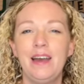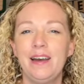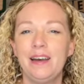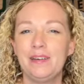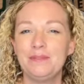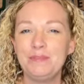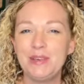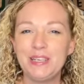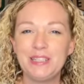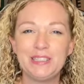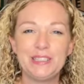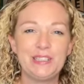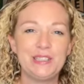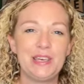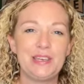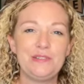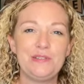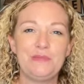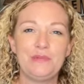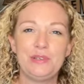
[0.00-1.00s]
make sure
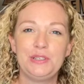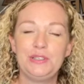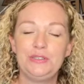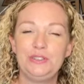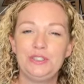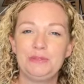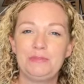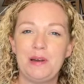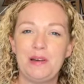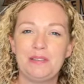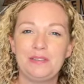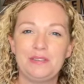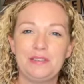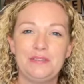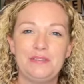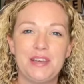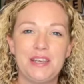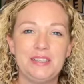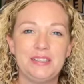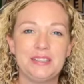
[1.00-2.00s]
that you have a huge smile on
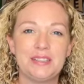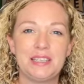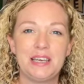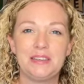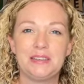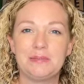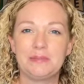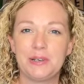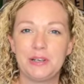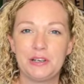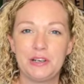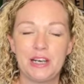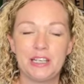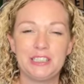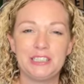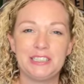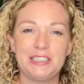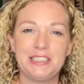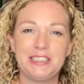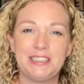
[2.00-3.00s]
their face and tell them
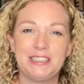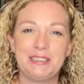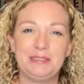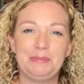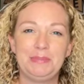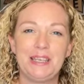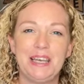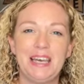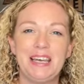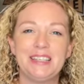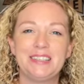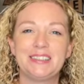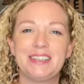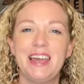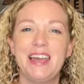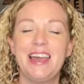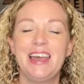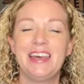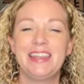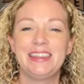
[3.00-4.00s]
congratulations because
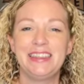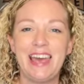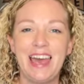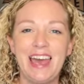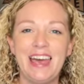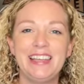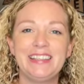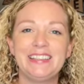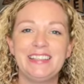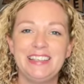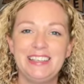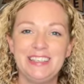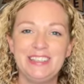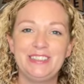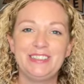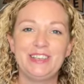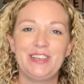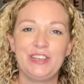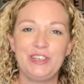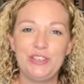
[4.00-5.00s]
that
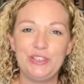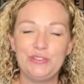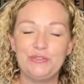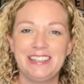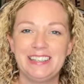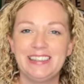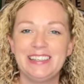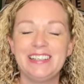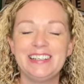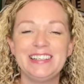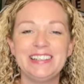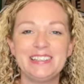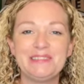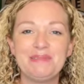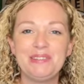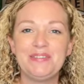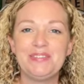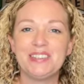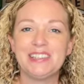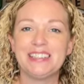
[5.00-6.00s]
is huge. They're going
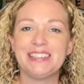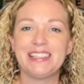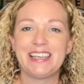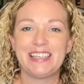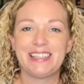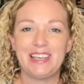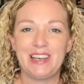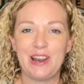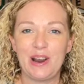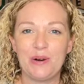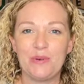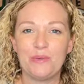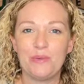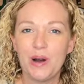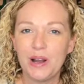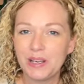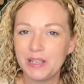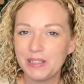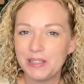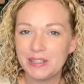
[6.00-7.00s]
to be feeling like they are
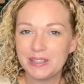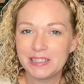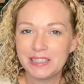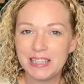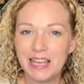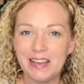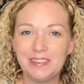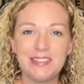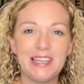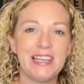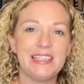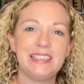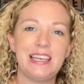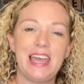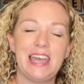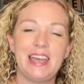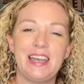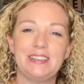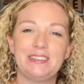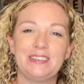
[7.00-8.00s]
walking on a cloud that
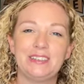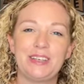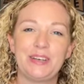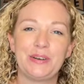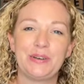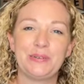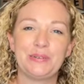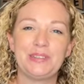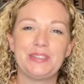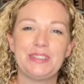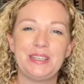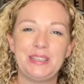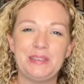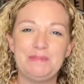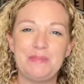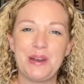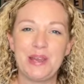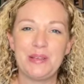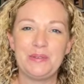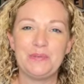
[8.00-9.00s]
day, and so
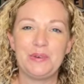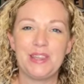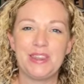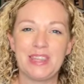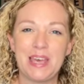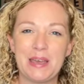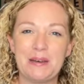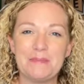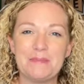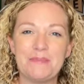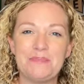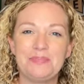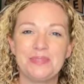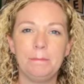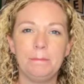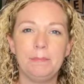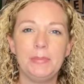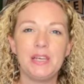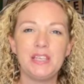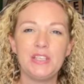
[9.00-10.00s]
celebrate with them.
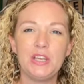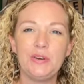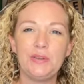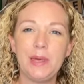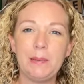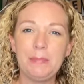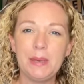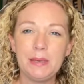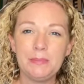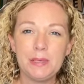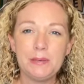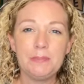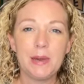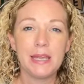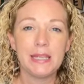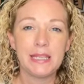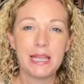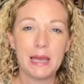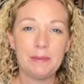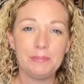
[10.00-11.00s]
But know that baby
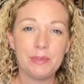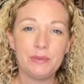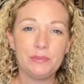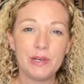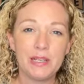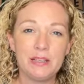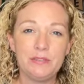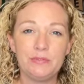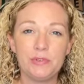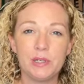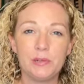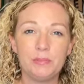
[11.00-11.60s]
might not be ready for a